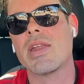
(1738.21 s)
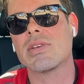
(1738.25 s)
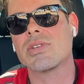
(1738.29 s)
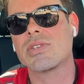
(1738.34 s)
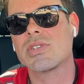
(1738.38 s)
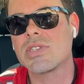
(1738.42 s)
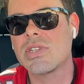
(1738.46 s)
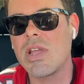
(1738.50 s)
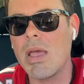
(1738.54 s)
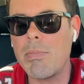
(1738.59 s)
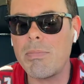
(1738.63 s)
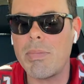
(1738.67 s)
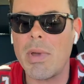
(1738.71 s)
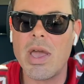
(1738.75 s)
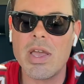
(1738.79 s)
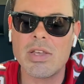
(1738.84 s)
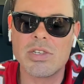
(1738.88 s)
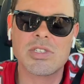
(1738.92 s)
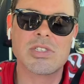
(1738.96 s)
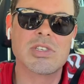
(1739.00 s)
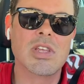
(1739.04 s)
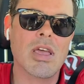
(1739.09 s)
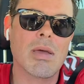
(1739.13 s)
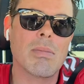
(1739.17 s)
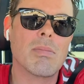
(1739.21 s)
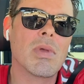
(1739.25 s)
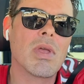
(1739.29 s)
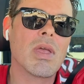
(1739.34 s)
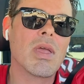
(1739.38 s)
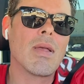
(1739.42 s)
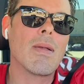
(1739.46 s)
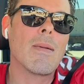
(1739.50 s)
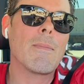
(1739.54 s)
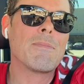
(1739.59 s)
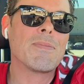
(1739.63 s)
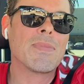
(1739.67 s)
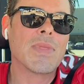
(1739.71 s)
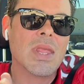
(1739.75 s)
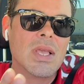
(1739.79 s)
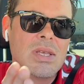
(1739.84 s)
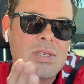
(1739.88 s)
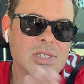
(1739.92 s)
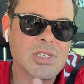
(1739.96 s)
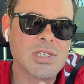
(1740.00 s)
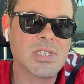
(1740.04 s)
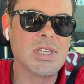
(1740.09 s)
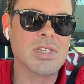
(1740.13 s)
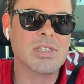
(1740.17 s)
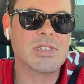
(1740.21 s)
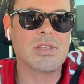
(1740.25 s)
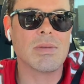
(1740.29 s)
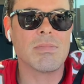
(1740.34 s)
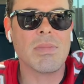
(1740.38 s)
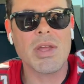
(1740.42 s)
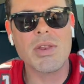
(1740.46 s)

a step-by-step system.